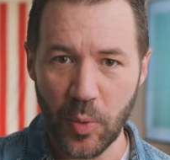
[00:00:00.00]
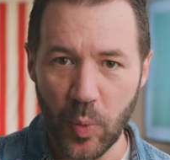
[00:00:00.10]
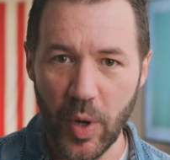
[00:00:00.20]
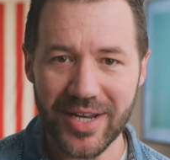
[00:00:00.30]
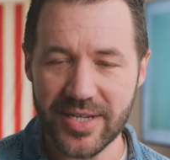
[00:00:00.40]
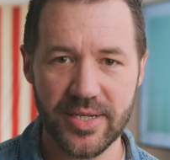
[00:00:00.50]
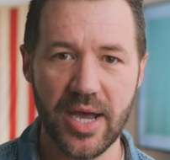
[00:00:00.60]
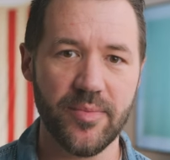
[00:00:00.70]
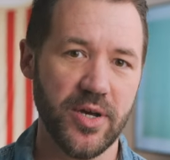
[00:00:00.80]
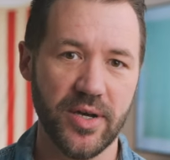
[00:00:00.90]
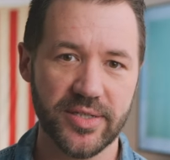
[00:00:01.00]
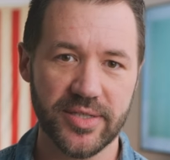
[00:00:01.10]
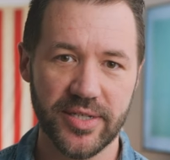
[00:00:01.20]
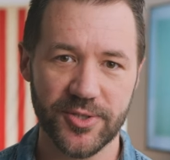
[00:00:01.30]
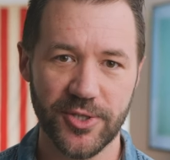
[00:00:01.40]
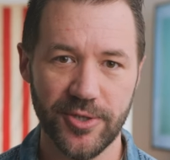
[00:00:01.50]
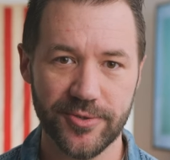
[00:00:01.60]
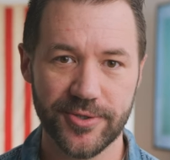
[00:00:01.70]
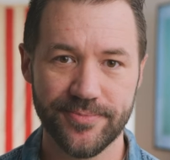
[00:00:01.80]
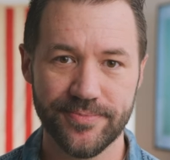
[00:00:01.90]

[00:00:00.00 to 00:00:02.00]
what is Yamaha's excuse?